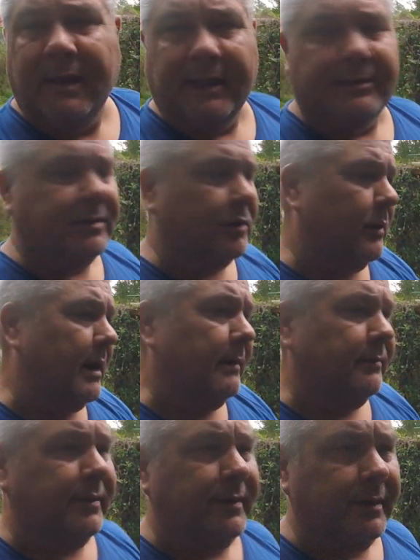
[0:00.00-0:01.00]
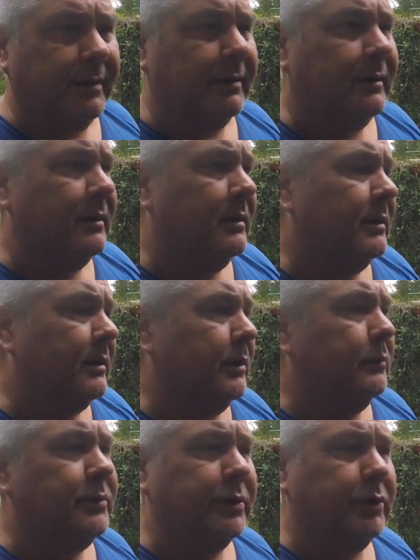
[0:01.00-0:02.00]
Instagrams and the
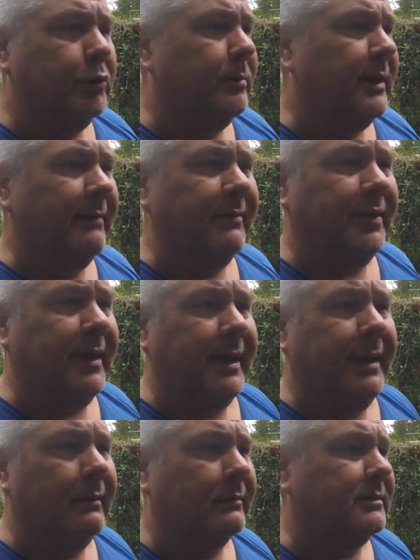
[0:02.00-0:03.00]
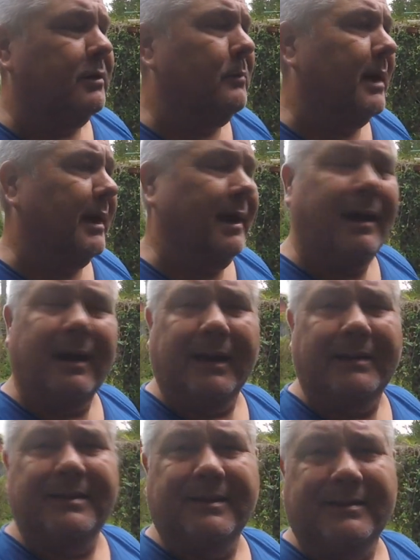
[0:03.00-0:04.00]
YouTube and everything else, oh my God,
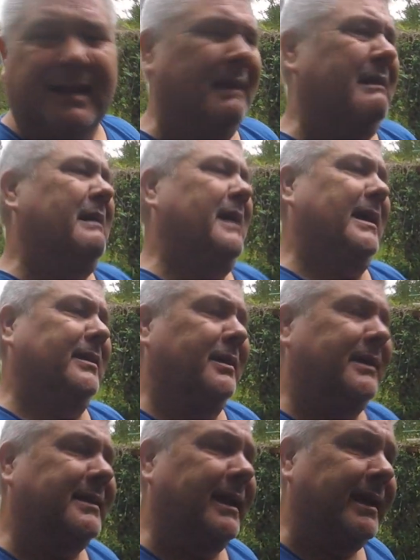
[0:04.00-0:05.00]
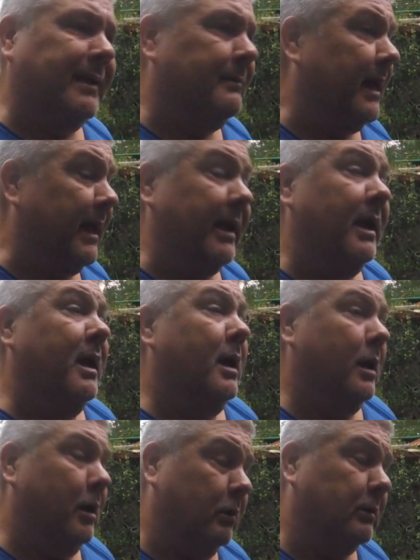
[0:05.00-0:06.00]
it's just, I look at that and I'm like,
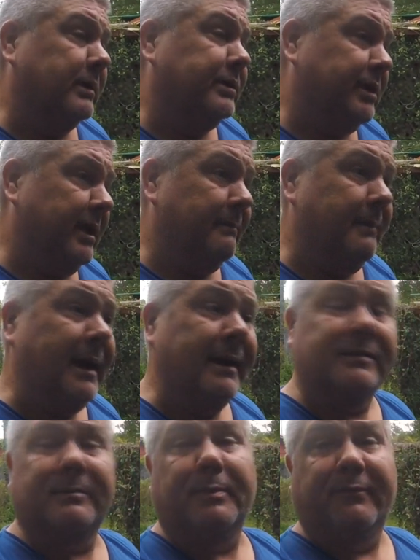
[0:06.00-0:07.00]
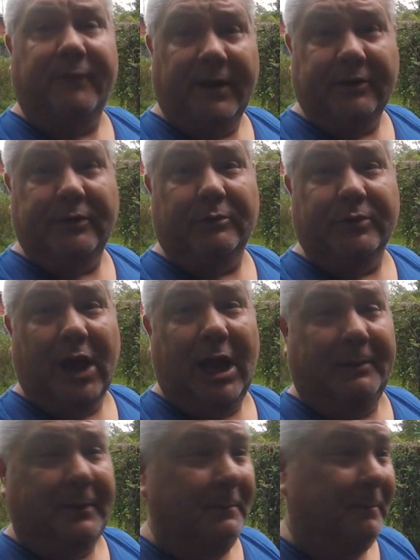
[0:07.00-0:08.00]
holy shit, mine is a professional
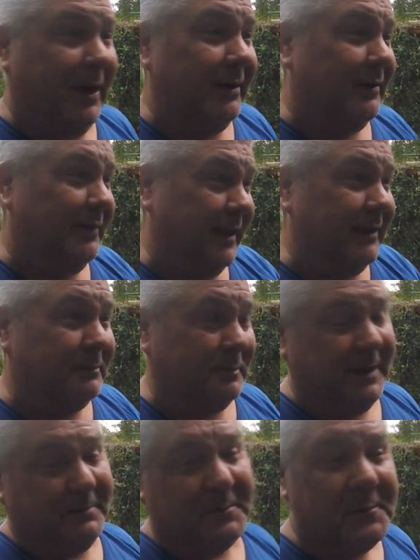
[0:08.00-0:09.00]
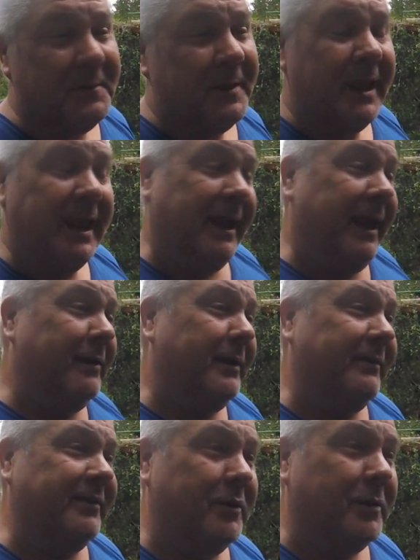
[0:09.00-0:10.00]
job compared to these people, and I don't
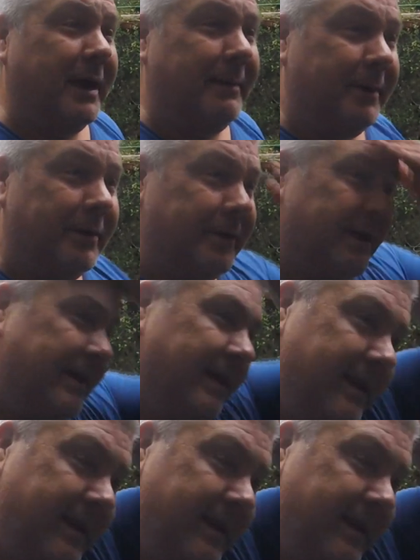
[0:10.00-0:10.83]
even know what I'm doing.